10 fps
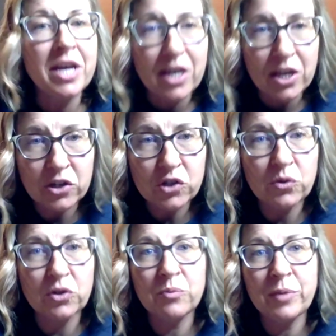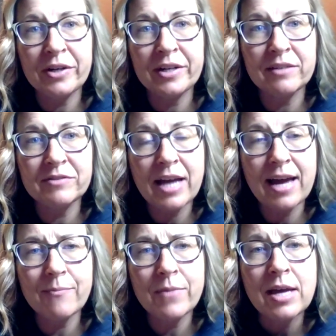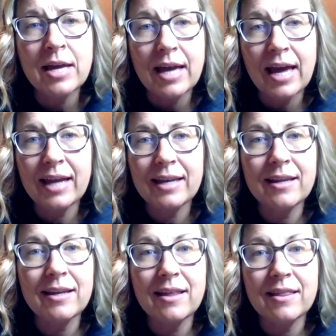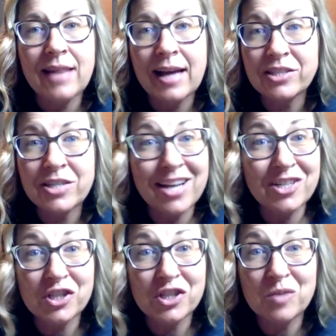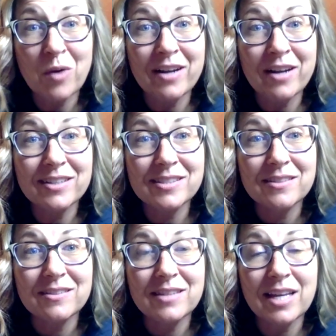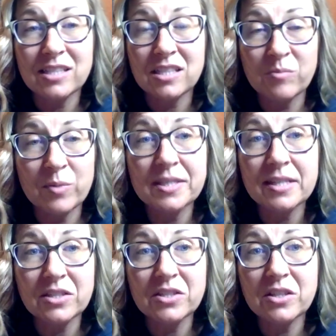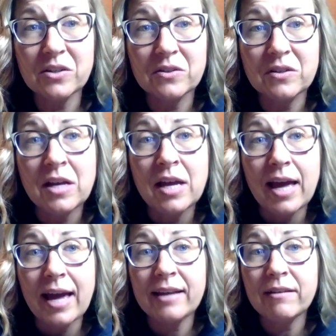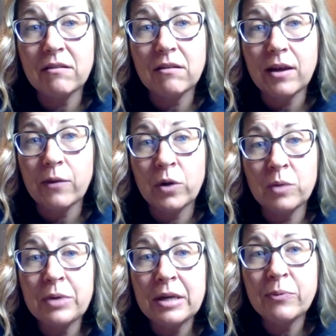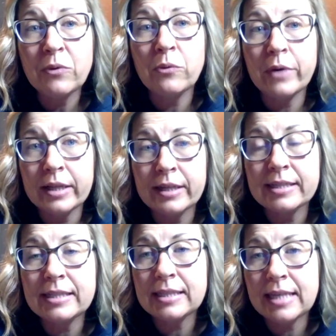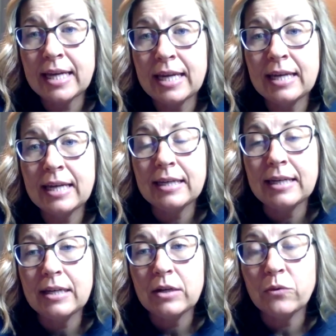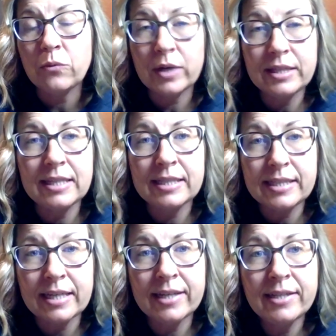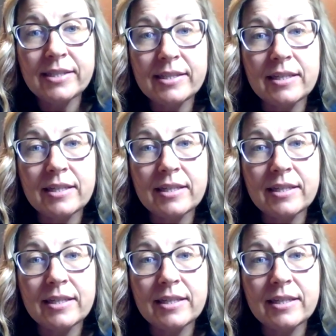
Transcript: in a shorter period of time. And that's not just the products, that's the business too. And when people really see what this is,